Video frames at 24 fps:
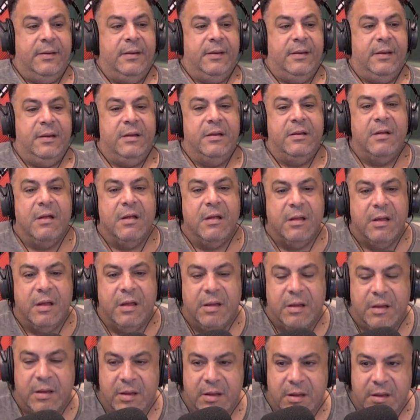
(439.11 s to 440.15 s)
So I don't know why
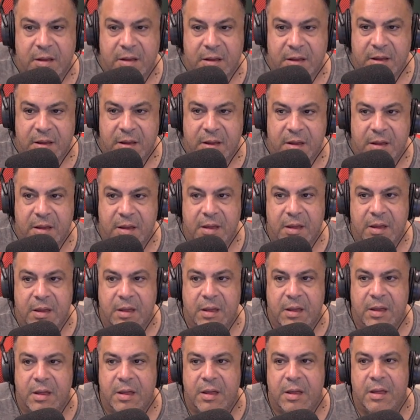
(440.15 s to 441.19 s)
you're so upset about it
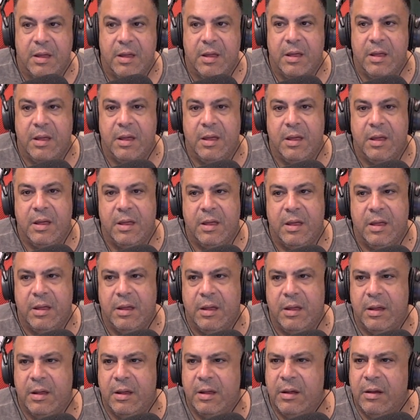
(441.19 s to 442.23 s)
today. Like, okay,
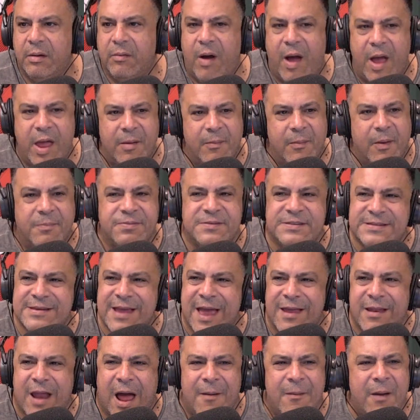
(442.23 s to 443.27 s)
I'm I'm upset. I'm
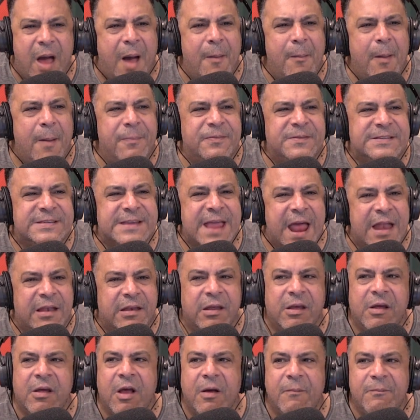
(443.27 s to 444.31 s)
upset. I'm, I'm,
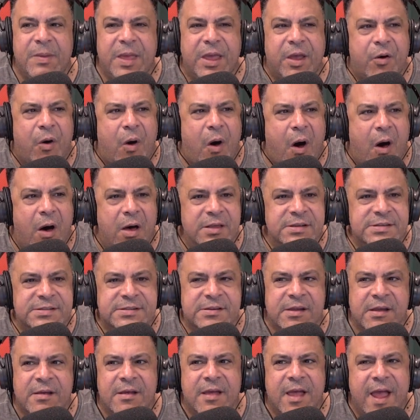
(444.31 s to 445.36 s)
upset
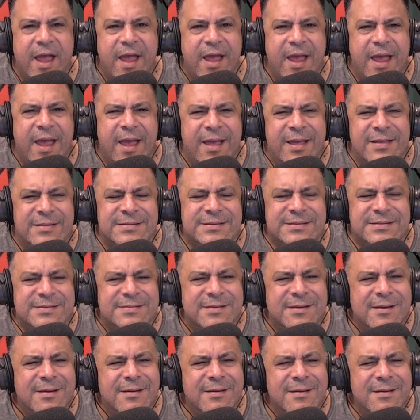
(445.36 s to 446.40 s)
because it,
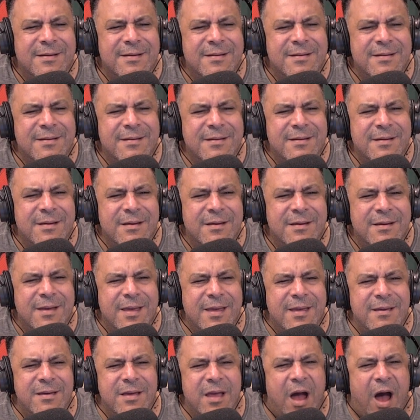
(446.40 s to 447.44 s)
it's
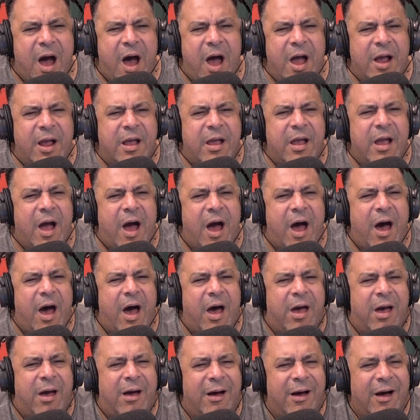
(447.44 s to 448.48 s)
a,
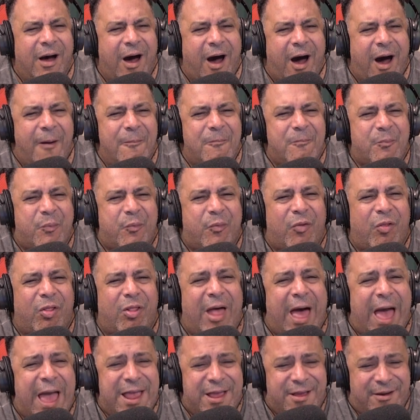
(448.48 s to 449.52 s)
a a
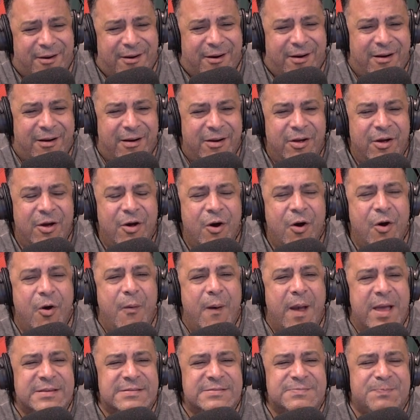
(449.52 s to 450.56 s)
player
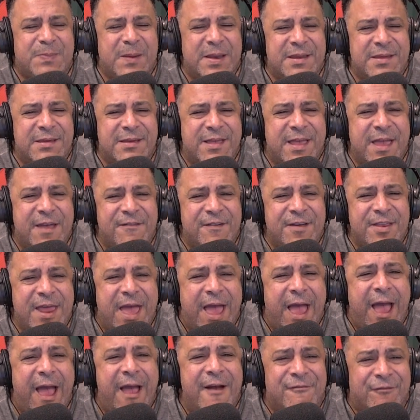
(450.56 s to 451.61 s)
who has been given
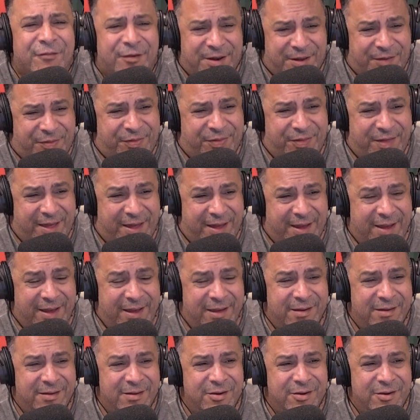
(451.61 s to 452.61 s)
everything.